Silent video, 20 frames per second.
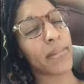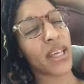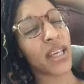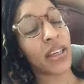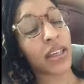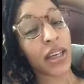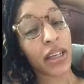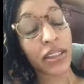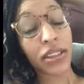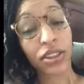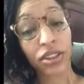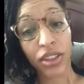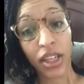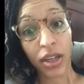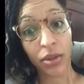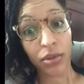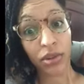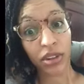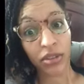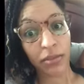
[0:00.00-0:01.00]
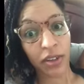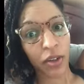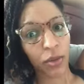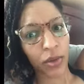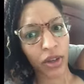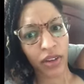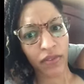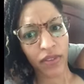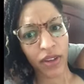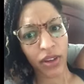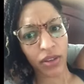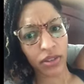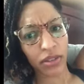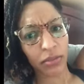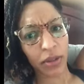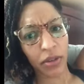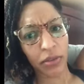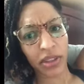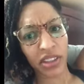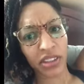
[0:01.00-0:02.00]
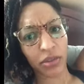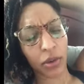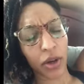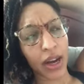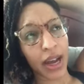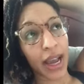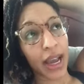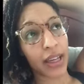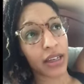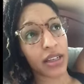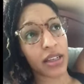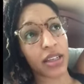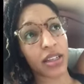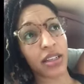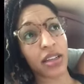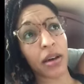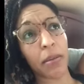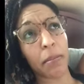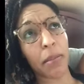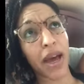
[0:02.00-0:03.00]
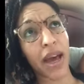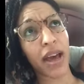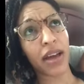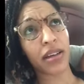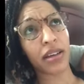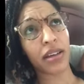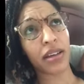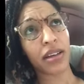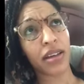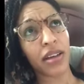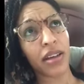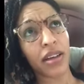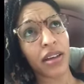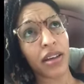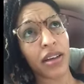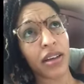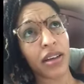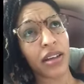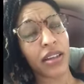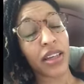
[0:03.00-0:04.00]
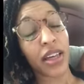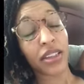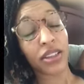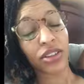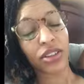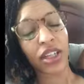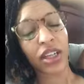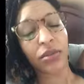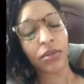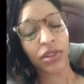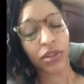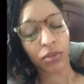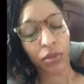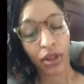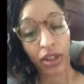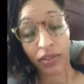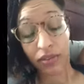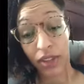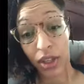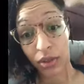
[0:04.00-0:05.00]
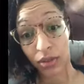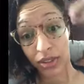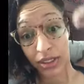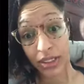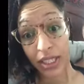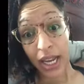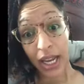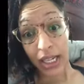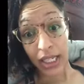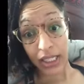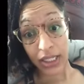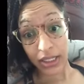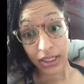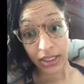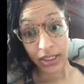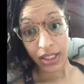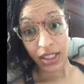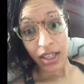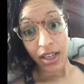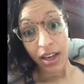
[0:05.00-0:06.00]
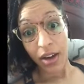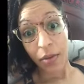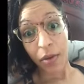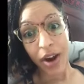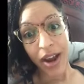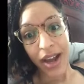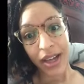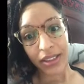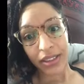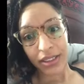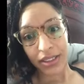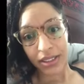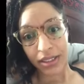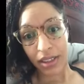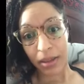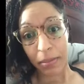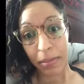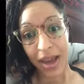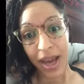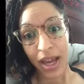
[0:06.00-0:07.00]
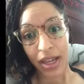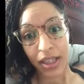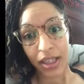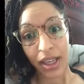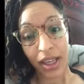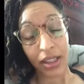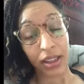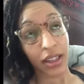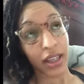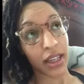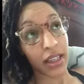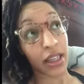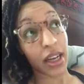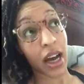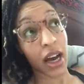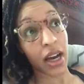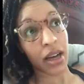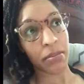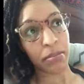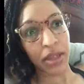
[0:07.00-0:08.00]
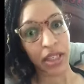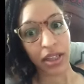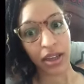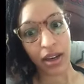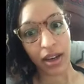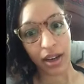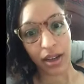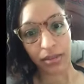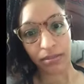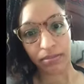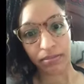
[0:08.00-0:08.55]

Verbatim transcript: yesterday was one of those moments where I had to step back. Yesterday was one of those days where I had to step back and let God be God.